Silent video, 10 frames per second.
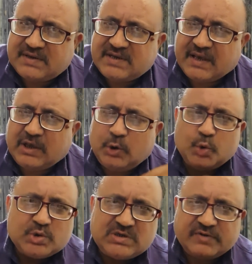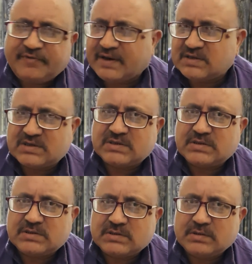is a huge
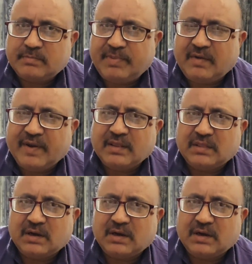difference between